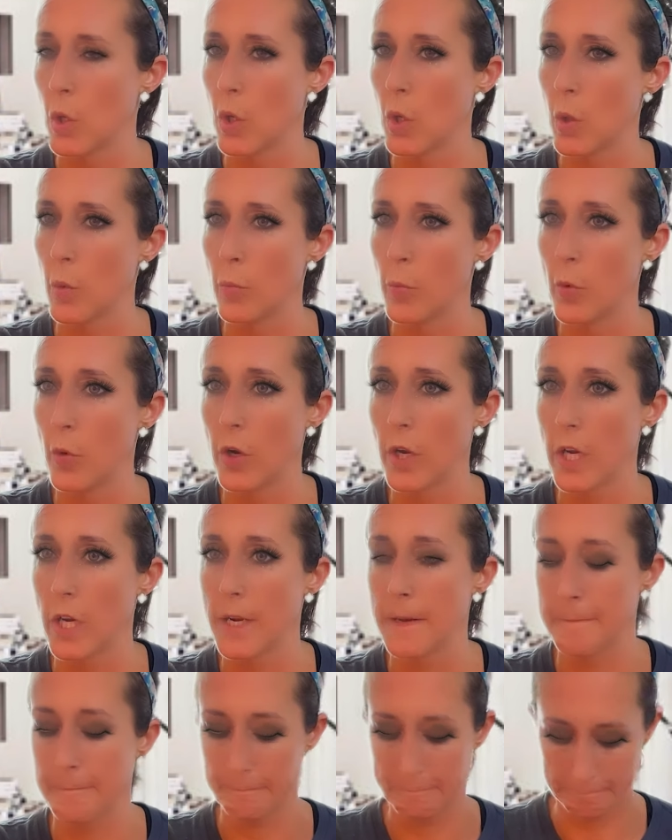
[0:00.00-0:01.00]
Oh boy.
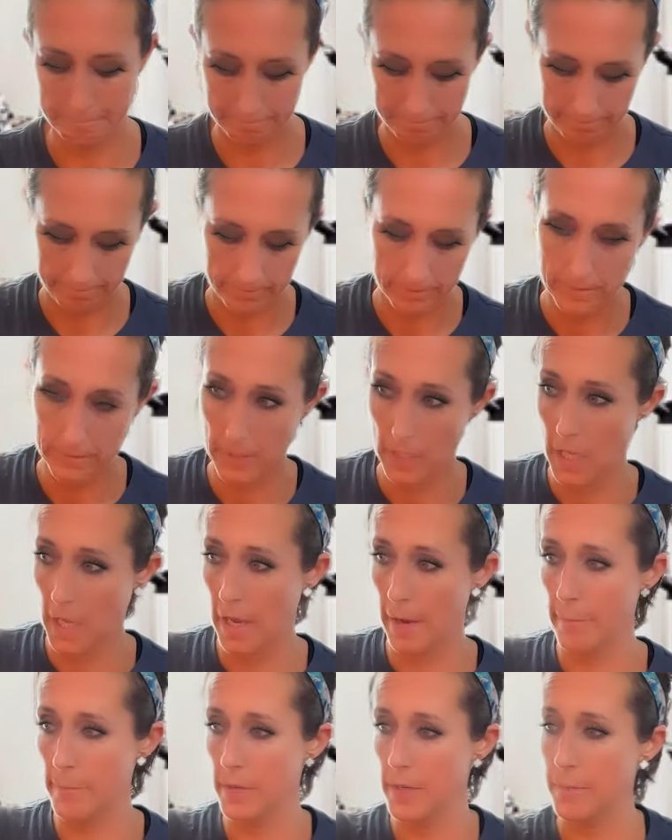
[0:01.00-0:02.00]

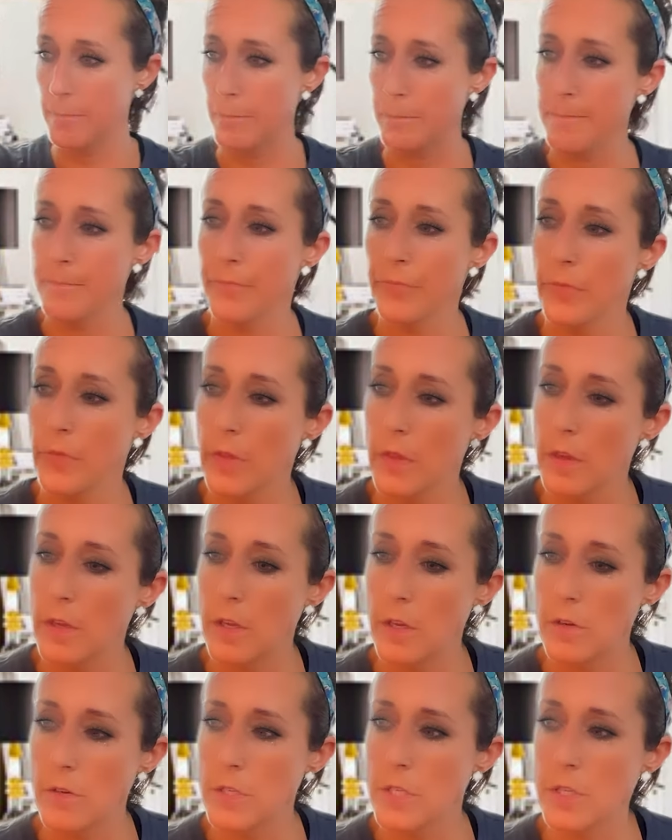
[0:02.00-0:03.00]
I'm gonna
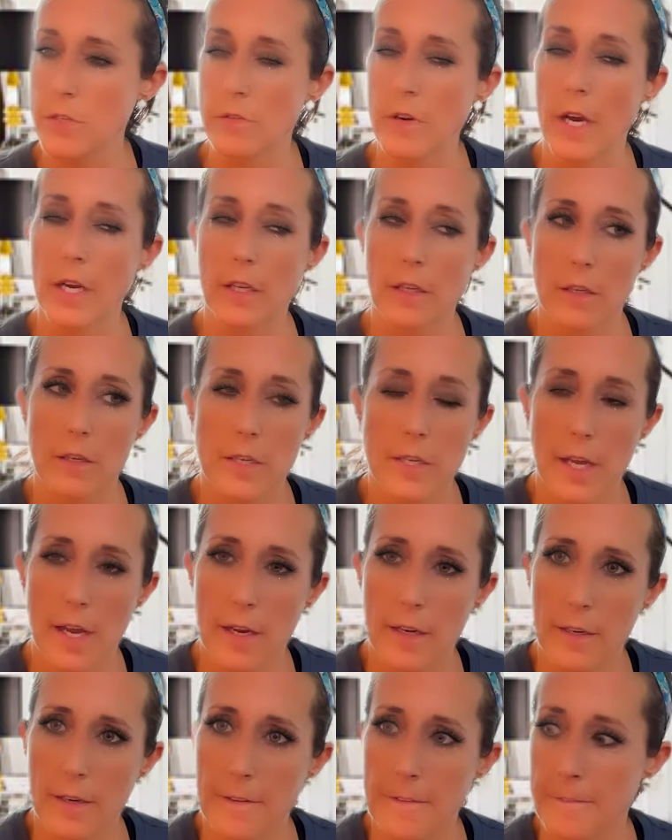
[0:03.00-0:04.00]
use the regular deck.